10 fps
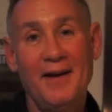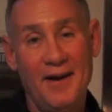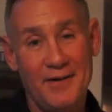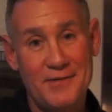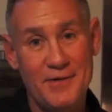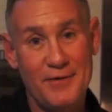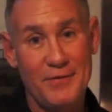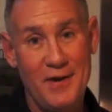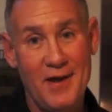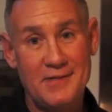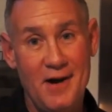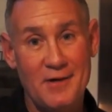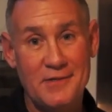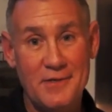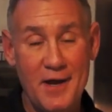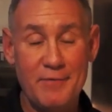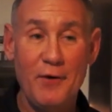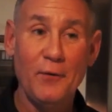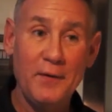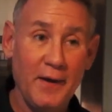Harris here, the Dad's Harris and
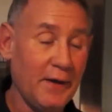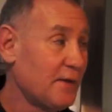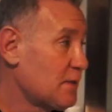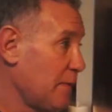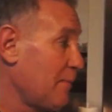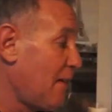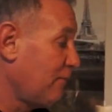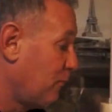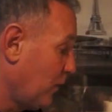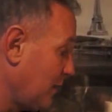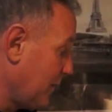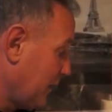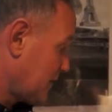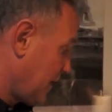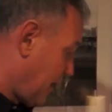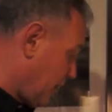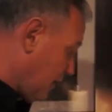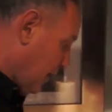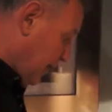Dave. Okay, it's been about 40 minutes now,